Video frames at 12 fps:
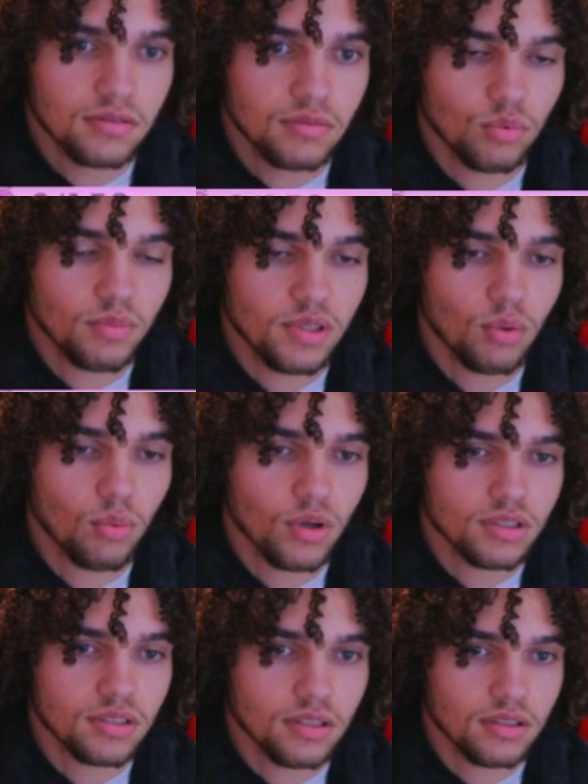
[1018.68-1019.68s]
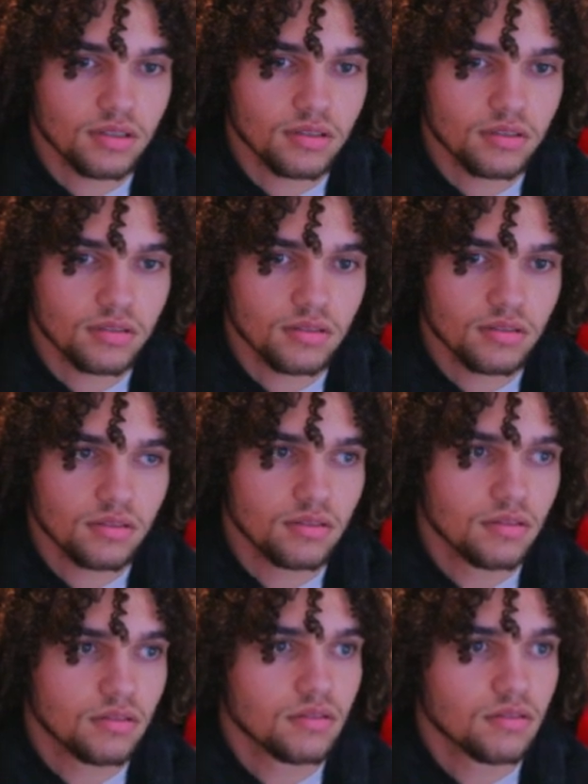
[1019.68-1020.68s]
Wouldn't be the worst thing.
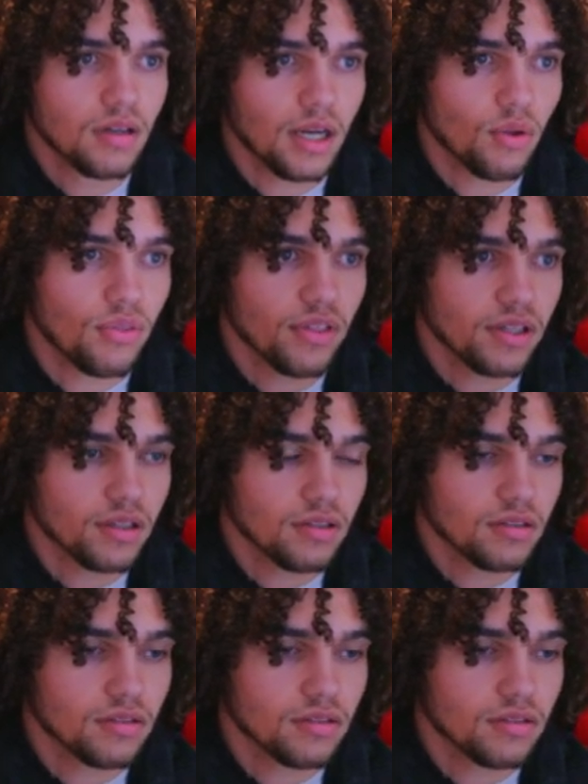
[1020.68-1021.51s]
I don't think.